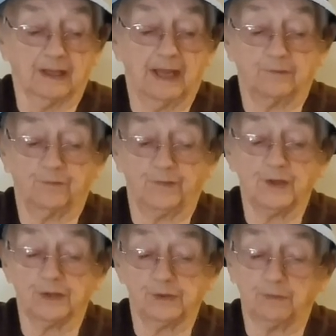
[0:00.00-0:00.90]
at
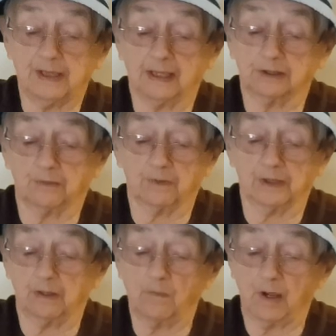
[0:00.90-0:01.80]
first we had no
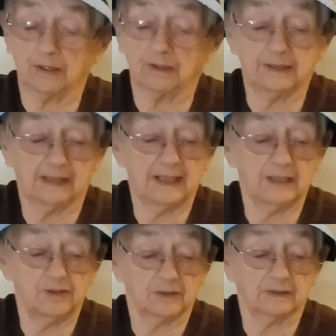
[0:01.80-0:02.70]
running water in the
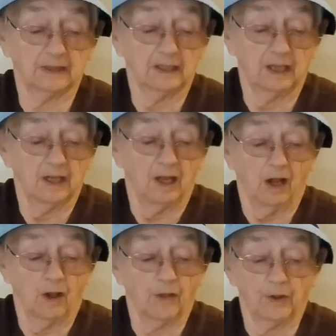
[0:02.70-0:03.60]
kitchen,
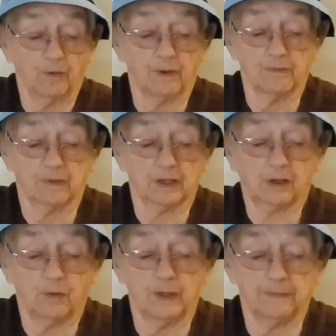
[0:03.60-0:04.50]
although we were
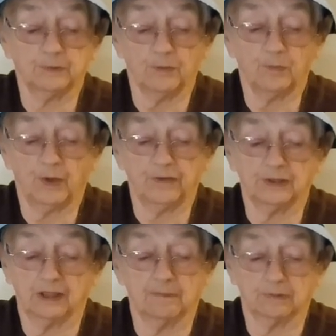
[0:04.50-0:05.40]
equipped with
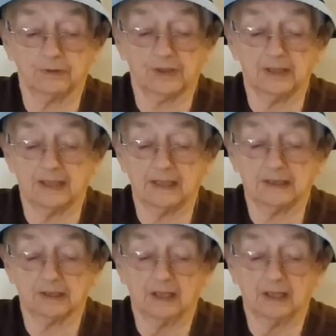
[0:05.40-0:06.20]
double sinks,